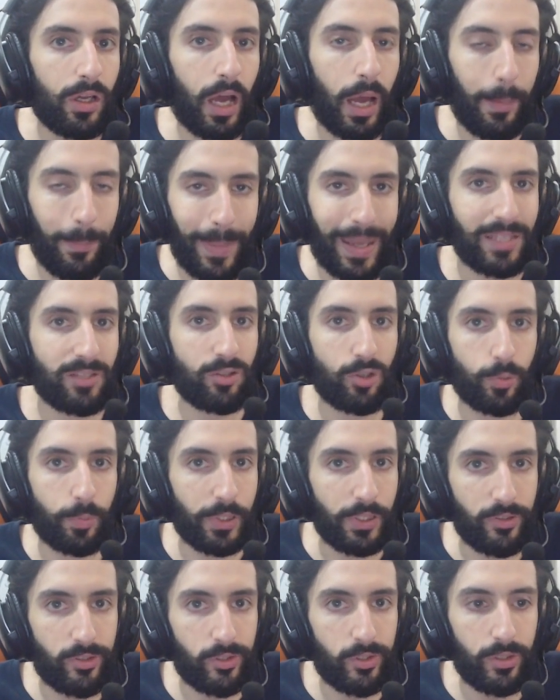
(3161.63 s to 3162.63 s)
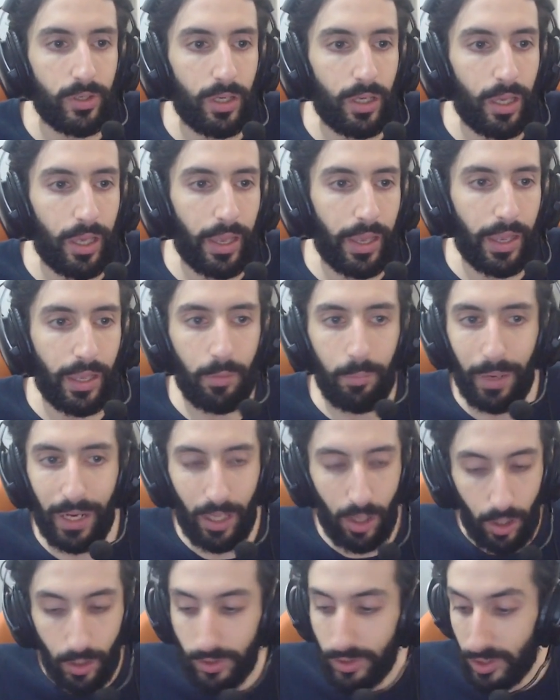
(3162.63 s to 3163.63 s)
a masterpiece in my
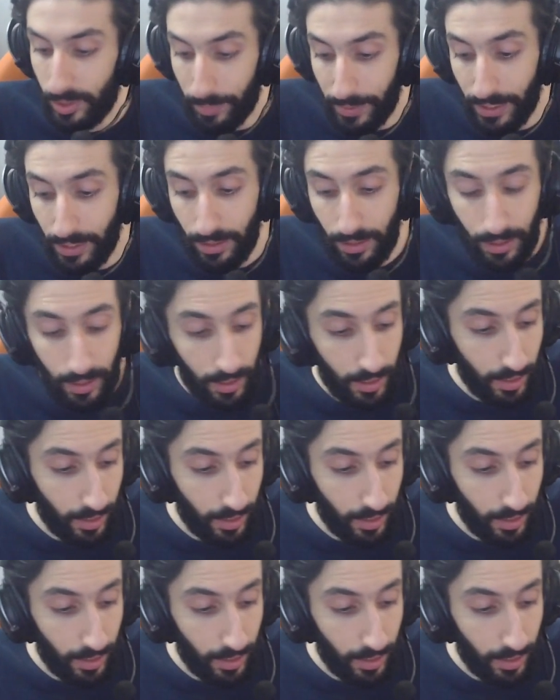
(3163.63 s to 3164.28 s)
honest opinion,